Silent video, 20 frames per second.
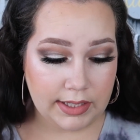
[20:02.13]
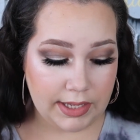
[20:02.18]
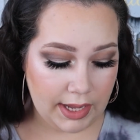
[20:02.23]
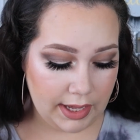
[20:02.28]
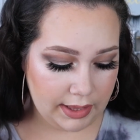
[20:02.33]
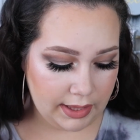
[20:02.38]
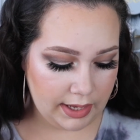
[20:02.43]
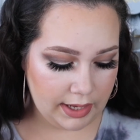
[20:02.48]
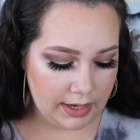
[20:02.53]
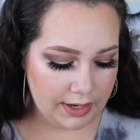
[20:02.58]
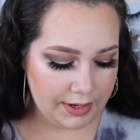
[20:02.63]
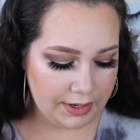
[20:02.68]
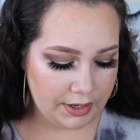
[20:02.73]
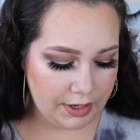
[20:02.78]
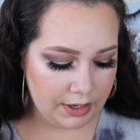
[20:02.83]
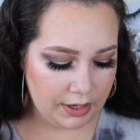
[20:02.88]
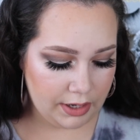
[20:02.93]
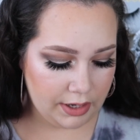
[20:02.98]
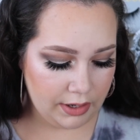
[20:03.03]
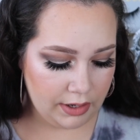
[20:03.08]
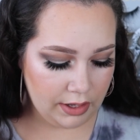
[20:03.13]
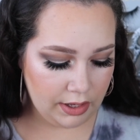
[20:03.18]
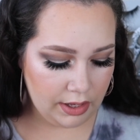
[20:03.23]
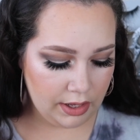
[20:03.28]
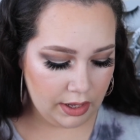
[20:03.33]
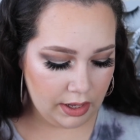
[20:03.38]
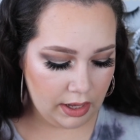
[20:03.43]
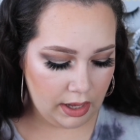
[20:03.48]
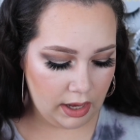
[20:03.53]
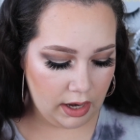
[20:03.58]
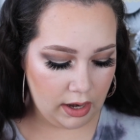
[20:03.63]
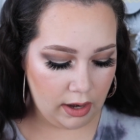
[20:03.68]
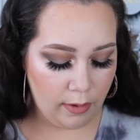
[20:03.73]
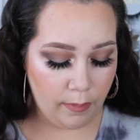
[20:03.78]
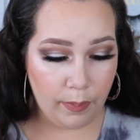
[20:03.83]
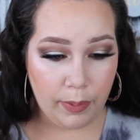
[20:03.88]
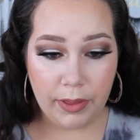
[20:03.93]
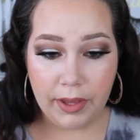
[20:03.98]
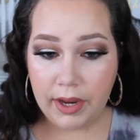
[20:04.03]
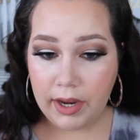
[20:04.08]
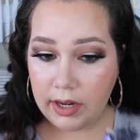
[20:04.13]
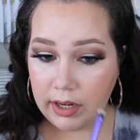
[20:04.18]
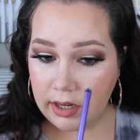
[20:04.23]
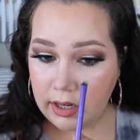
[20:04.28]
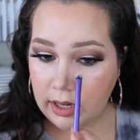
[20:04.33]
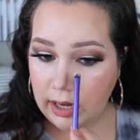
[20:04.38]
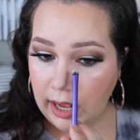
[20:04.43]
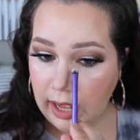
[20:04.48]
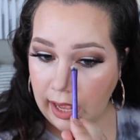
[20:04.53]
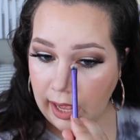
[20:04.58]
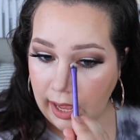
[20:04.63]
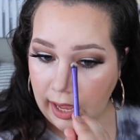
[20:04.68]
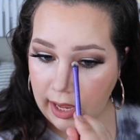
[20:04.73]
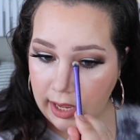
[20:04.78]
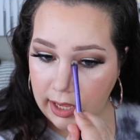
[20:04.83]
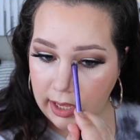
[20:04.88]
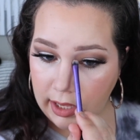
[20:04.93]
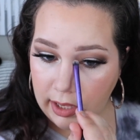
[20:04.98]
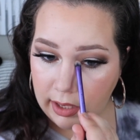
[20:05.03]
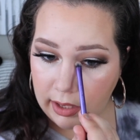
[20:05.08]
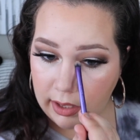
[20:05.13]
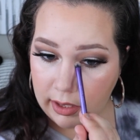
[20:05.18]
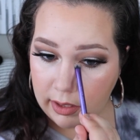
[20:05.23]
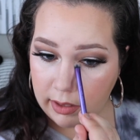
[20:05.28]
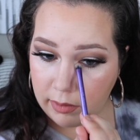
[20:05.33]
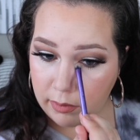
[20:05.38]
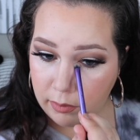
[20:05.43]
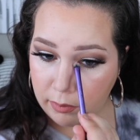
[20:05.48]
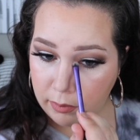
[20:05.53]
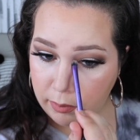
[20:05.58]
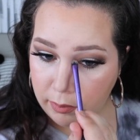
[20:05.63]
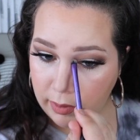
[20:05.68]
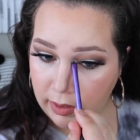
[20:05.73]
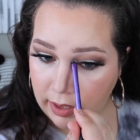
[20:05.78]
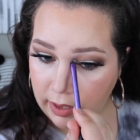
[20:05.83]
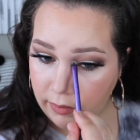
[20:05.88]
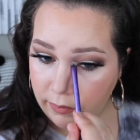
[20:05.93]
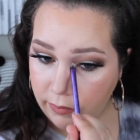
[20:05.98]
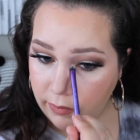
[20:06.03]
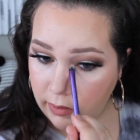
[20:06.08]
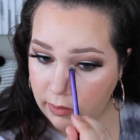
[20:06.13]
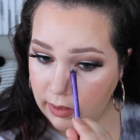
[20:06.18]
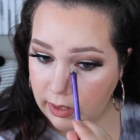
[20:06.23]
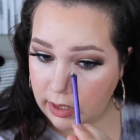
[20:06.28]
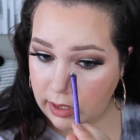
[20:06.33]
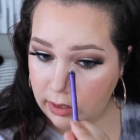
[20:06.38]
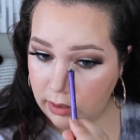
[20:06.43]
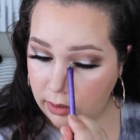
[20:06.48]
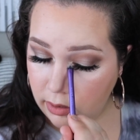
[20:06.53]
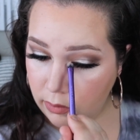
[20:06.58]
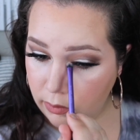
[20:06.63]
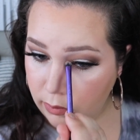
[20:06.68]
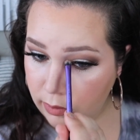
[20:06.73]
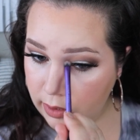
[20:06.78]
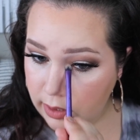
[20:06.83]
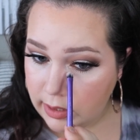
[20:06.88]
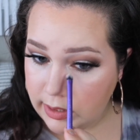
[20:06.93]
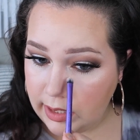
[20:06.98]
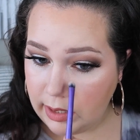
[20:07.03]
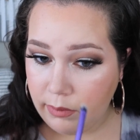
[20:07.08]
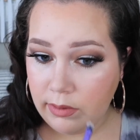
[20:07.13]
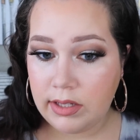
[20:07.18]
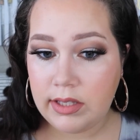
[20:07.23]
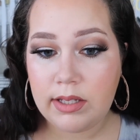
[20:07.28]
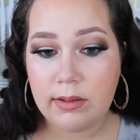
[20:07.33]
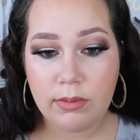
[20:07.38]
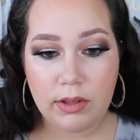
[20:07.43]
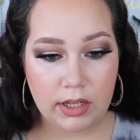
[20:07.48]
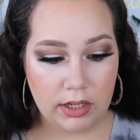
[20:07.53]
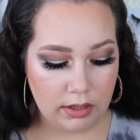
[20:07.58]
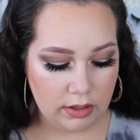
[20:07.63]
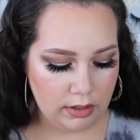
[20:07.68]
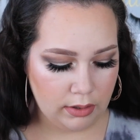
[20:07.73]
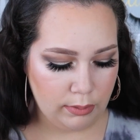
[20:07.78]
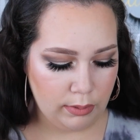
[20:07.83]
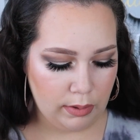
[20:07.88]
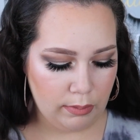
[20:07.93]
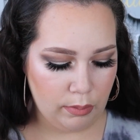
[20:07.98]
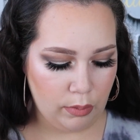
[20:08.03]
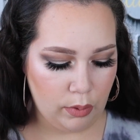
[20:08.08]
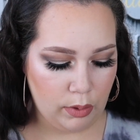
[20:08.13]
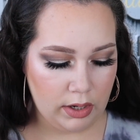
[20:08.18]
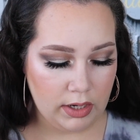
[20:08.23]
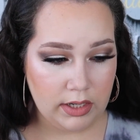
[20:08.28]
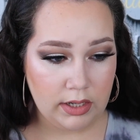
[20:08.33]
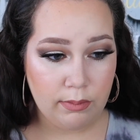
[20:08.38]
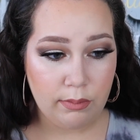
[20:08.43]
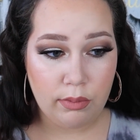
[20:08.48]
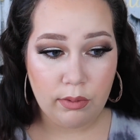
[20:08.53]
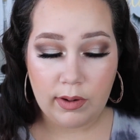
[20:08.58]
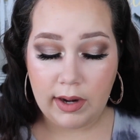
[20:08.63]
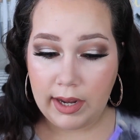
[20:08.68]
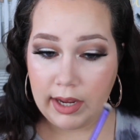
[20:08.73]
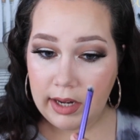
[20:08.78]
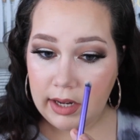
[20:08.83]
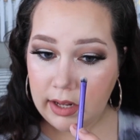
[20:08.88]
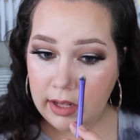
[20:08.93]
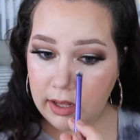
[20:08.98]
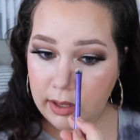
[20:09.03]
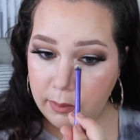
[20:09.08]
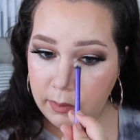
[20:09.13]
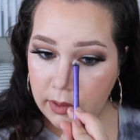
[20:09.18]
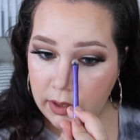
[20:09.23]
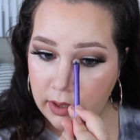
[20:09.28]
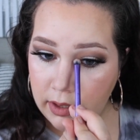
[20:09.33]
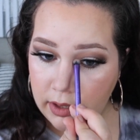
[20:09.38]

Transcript: highlight on your under eye, but for the inner corners, I want something a little bit more to brighten up.